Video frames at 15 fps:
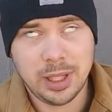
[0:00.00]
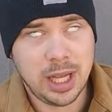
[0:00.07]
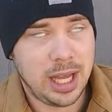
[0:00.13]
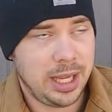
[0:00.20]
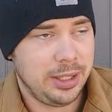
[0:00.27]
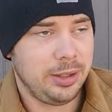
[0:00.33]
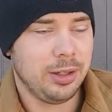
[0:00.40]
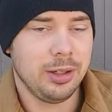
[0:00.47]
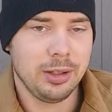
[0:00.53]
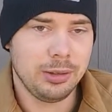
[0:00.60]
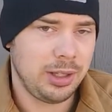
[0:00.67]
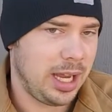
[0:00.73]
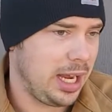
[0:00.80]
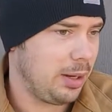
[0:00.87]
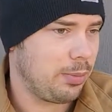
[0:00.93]
hiker,
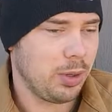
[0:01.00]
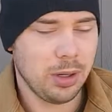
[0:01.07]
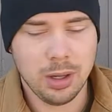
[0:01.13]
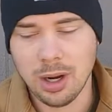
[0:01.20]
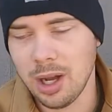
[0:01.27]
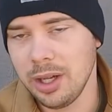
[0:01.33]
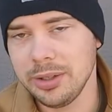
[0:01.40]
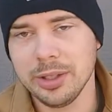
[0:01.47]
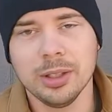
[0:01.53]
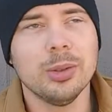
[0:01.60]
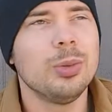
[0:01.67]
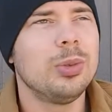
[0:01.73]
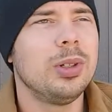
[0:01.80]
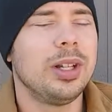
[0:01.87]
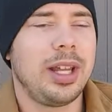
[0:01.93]
camper, hunter,
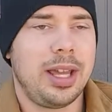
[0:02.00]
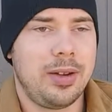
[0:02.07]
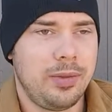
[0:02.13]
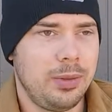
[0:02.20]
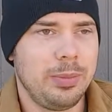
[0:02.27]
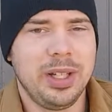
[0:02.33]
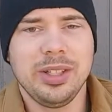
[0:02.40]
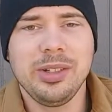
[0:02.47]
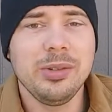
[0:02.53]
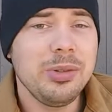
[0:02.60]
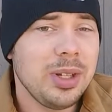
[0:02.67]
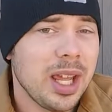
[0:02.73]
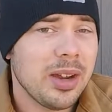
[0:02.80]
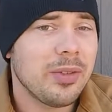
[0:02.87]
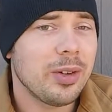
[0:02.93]
whatever, because you
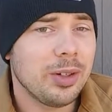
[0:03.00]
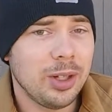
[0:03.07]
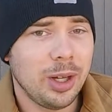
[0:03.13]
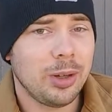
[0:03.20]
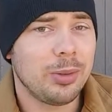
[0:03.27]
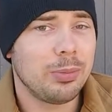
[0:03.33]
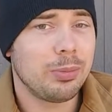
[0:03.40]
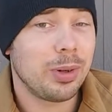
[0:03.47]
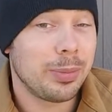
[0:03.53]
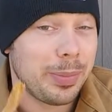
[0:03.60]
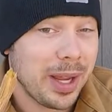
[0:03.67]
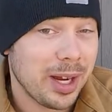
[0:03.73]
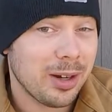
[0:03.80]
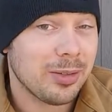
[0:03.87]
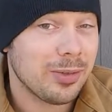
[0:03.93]
never know.
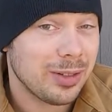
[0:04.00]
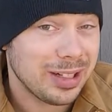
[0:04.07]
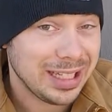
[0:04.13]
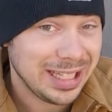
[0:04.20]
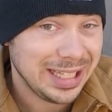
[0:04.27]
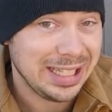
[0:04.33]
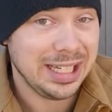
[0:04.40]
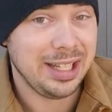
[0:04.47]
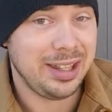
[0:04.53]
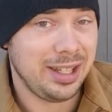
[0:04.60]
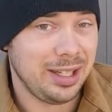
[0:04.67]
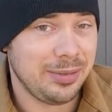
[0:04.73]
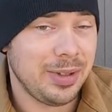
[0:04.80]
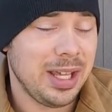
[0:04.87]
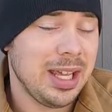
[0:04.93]
Prepare for
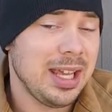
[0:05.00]
anything.